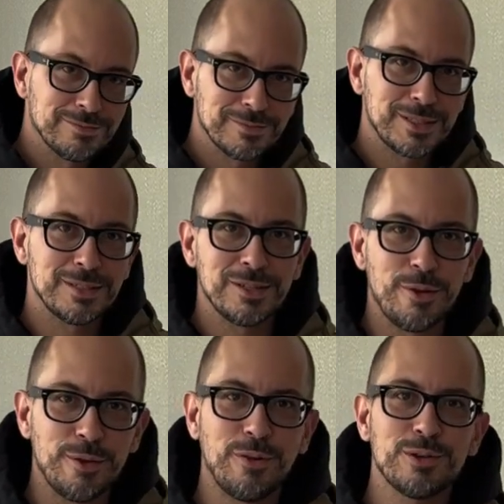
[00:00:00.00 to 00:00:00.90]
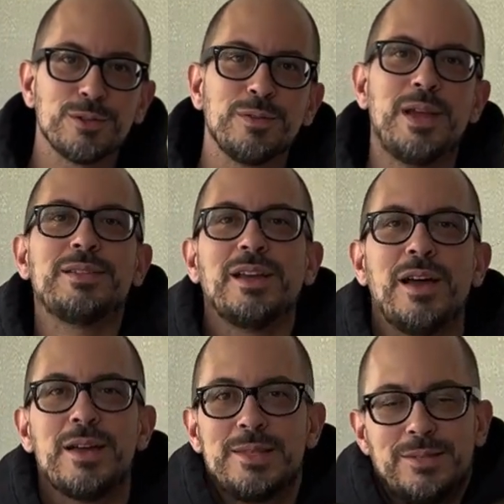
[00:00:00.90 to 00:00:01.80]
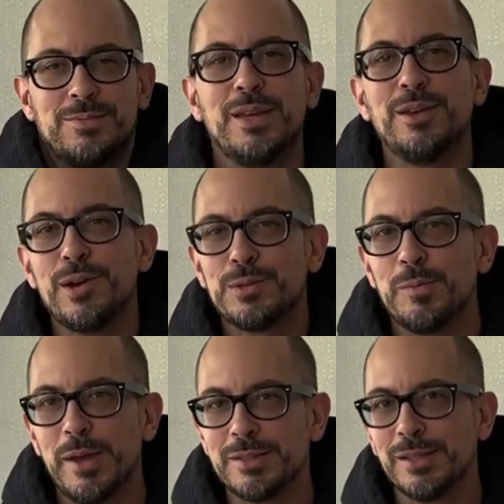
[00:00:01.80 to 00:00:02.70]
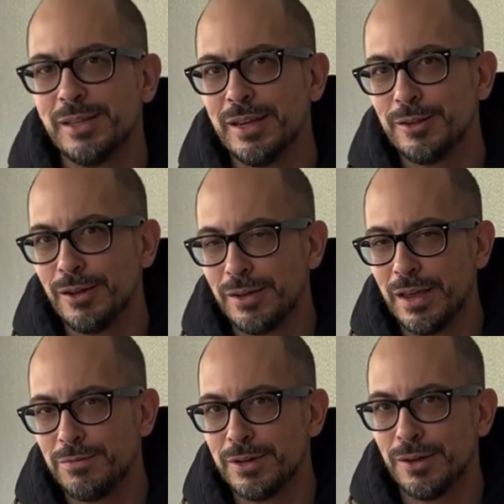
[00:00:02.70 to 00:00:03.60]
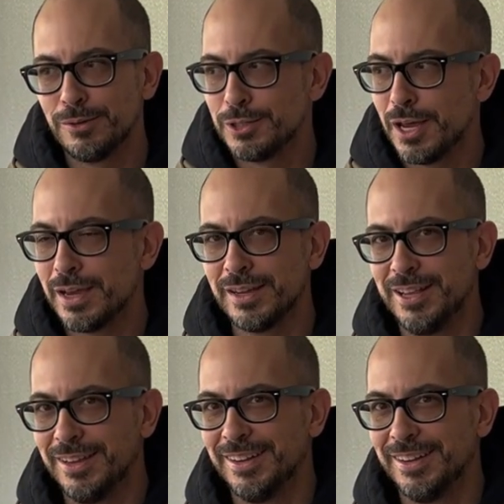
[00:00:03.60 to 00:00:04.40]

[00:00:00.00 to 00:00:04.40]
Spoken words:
This is a universal vest, guys. It goes with basically every other jacket.